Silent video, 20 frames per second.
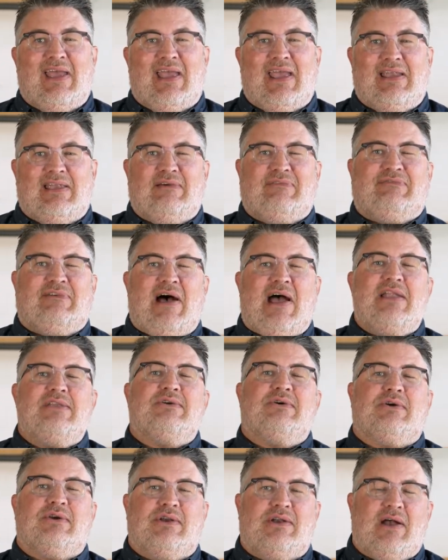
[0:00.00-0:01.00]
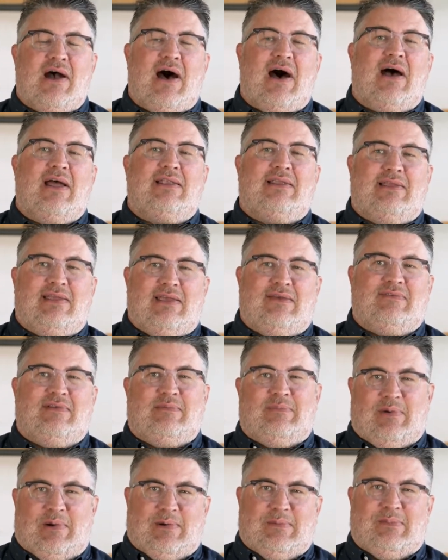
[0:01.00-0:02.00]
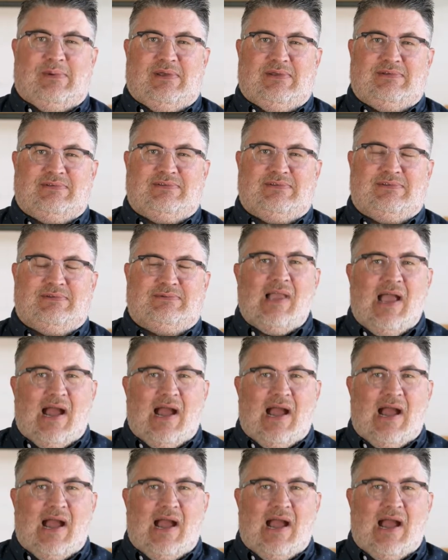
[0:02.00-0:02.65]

and to find your God-given purpose.